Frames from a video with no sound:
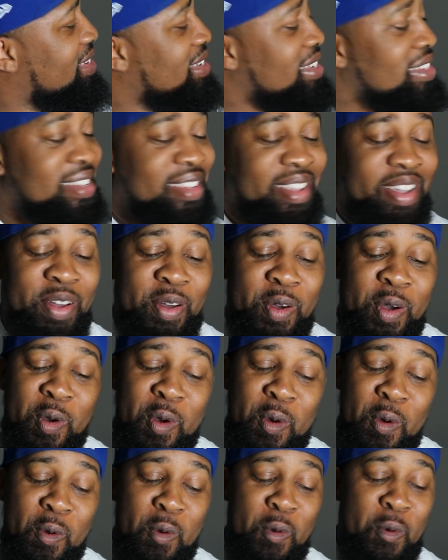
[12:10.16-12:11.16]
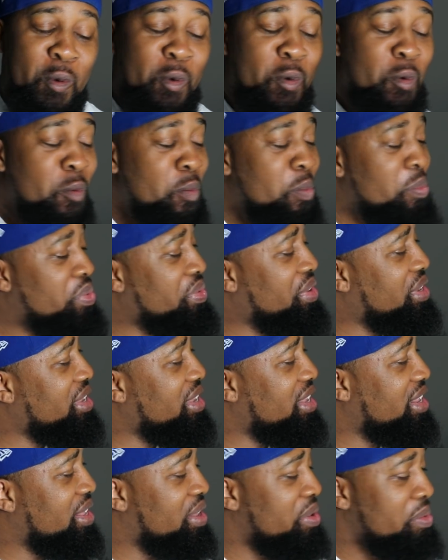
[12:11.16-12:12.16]
just cold
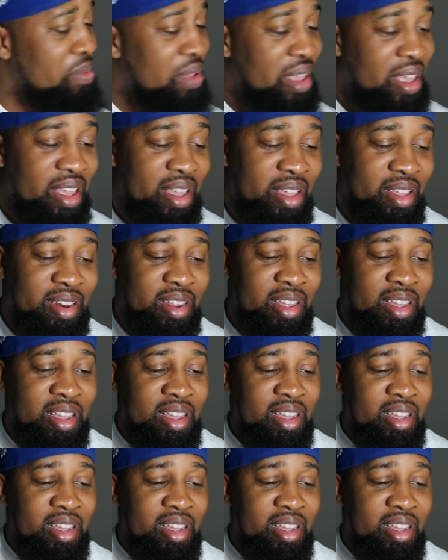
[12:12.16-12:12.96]
blooded, man.